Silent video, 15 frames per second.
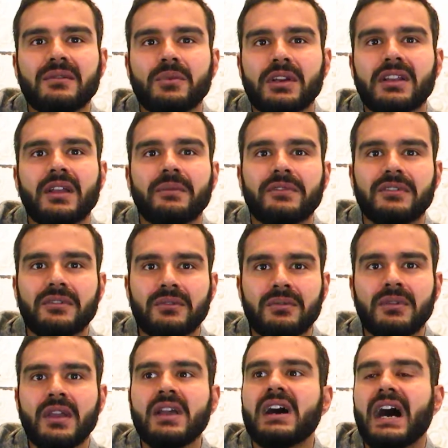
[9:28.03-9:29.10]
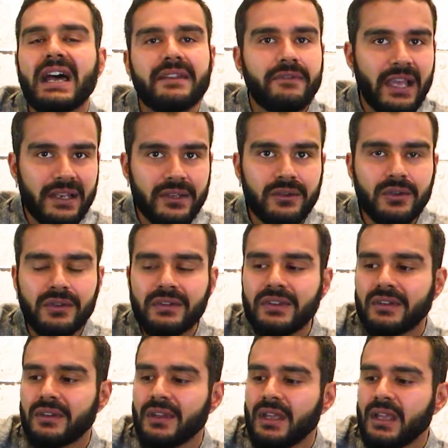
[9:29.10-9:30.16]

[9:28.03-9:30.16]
when it comes to high value goods.